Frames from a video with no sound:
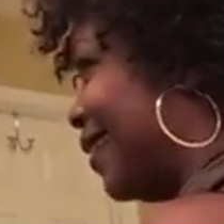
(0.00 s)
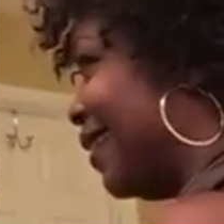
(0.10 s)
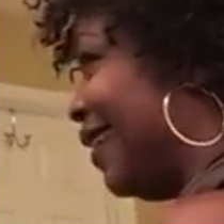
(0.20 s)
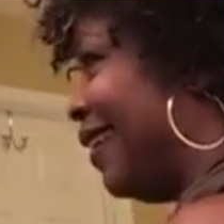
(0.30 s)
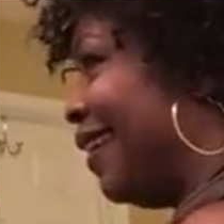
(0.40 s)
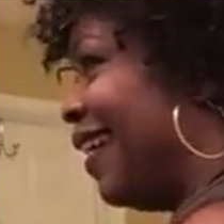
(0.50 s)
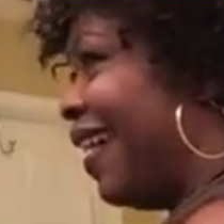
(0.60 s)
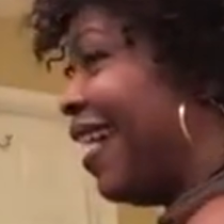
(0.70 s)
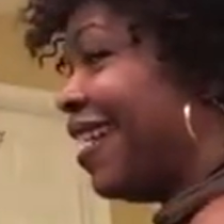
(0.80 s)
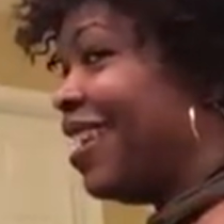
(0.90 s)
see
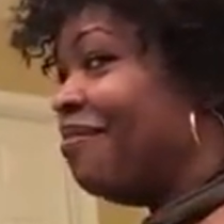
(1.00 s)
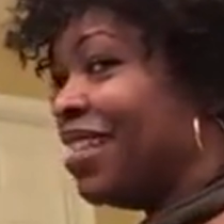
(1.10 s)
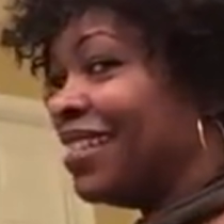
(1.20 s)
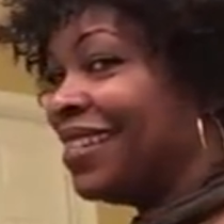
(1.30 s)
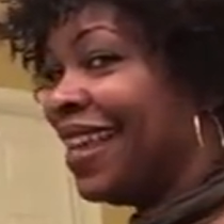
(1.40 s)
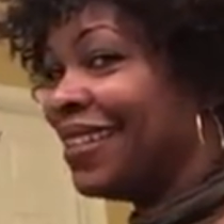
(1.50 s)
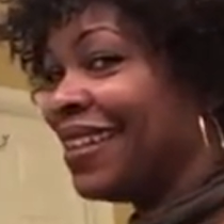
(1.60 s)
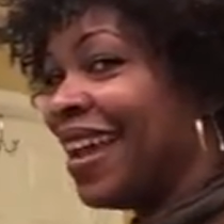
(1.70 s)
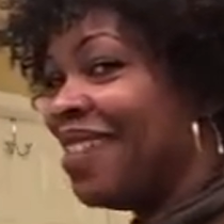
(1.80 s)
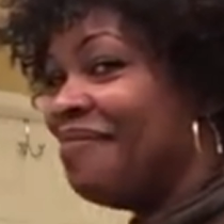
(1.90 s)
any mistakes
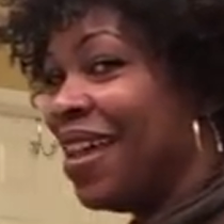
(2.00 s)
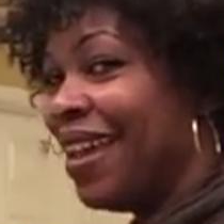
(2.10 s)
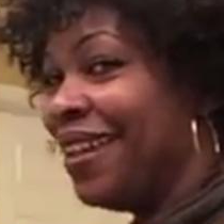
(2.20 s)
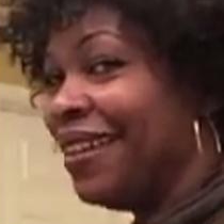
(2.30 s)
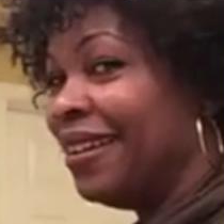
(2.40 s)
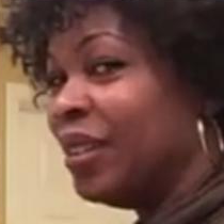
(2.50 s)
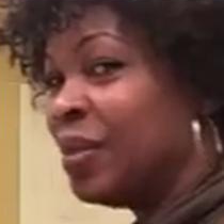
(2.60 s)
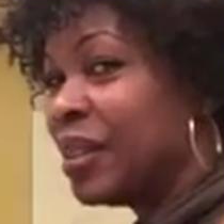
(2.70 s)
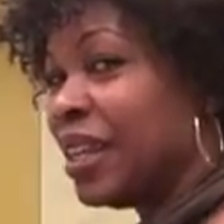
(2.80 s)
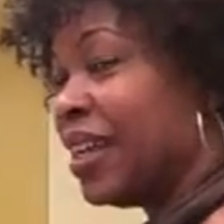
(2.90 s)
that I made,
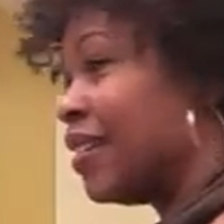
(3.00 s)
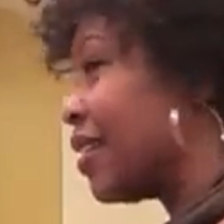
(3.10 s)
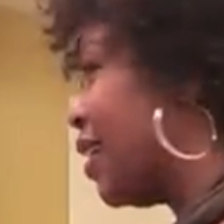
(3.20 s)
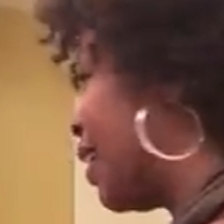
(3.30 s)
oops, I was kind